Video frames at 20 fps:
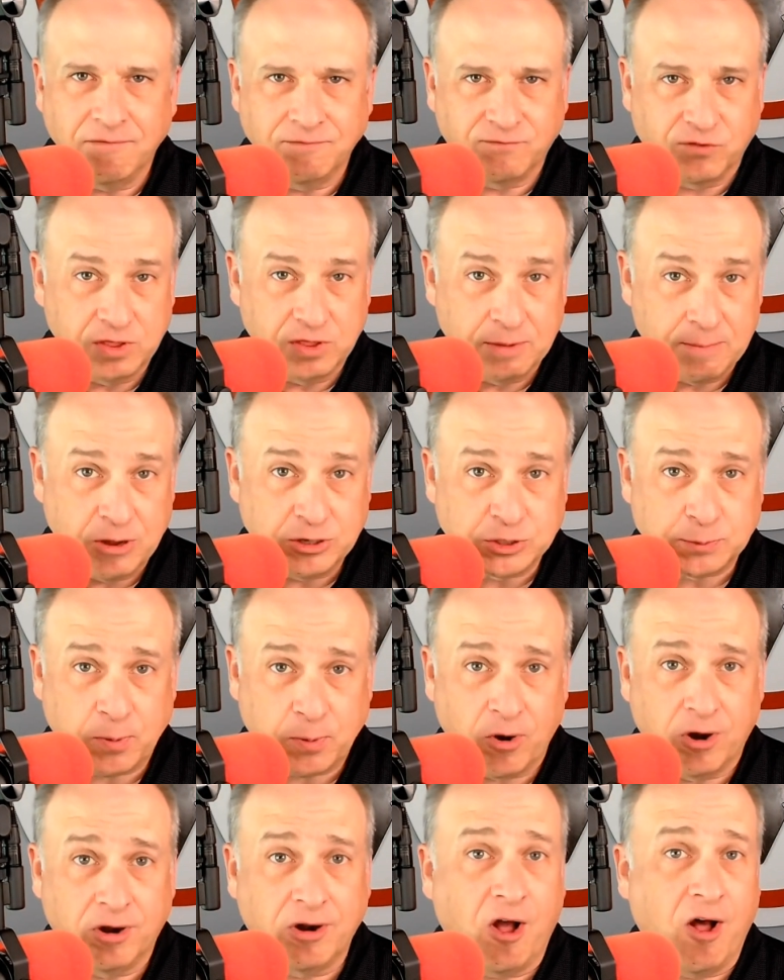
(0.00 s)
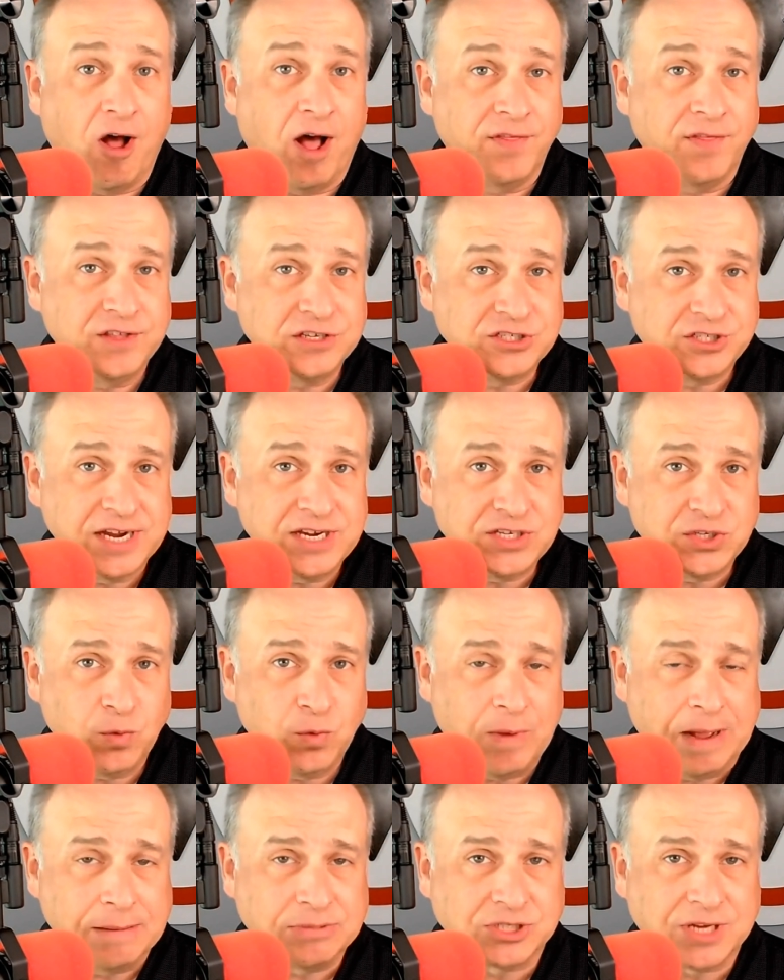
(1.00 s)
for the most part, on the station
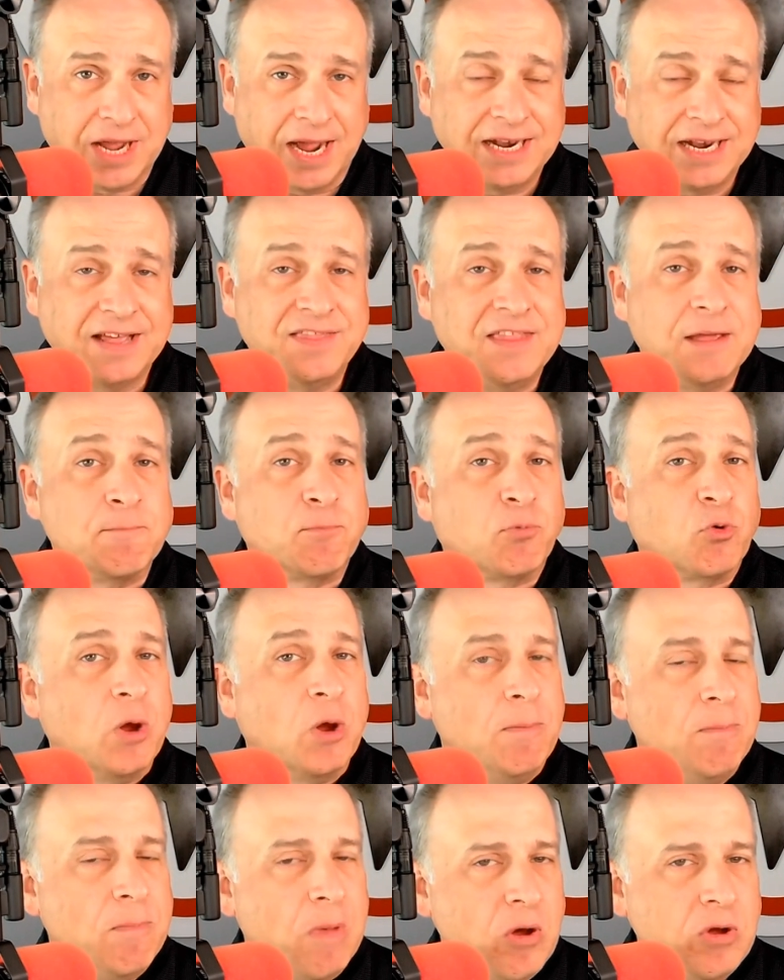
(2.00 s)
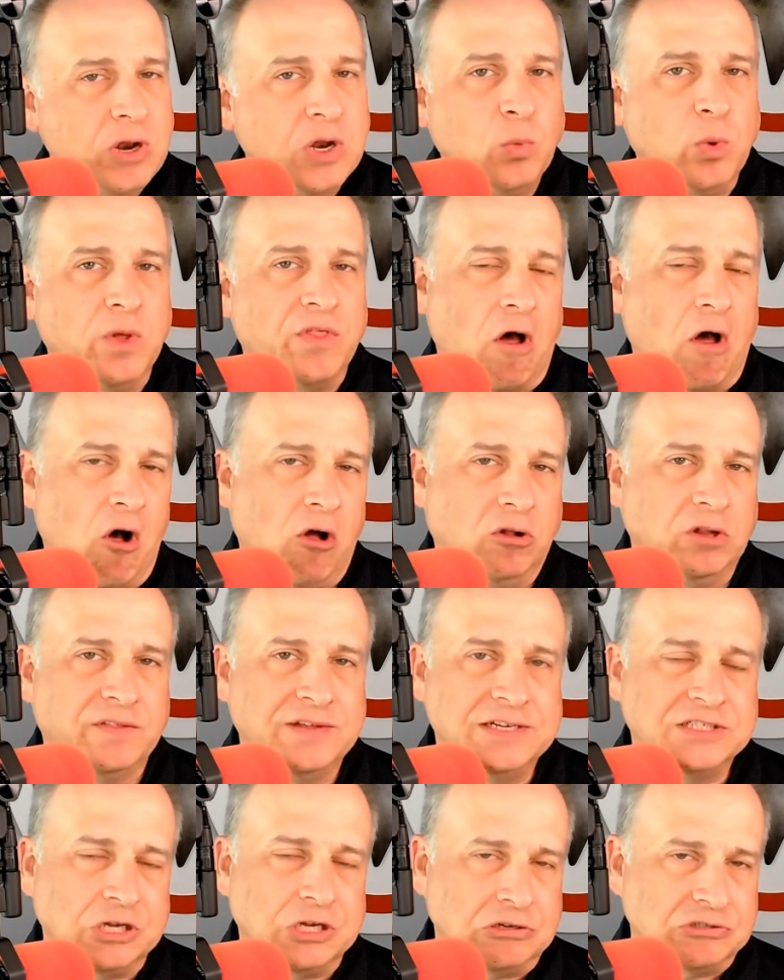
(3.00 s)
website and then promote it with all of
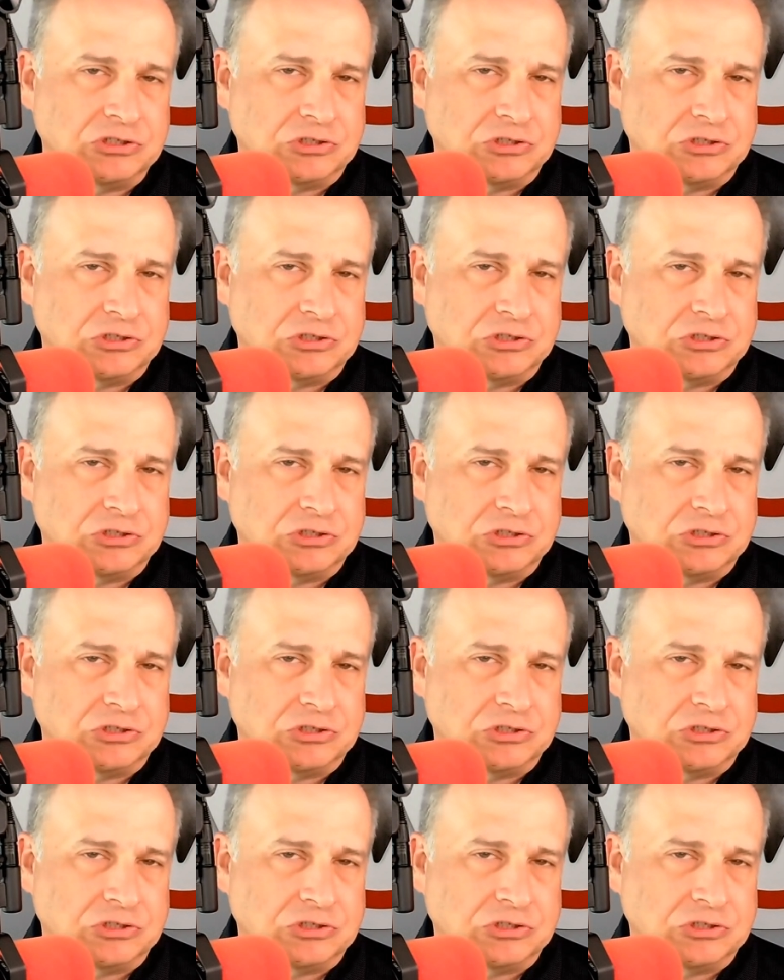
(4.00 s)
these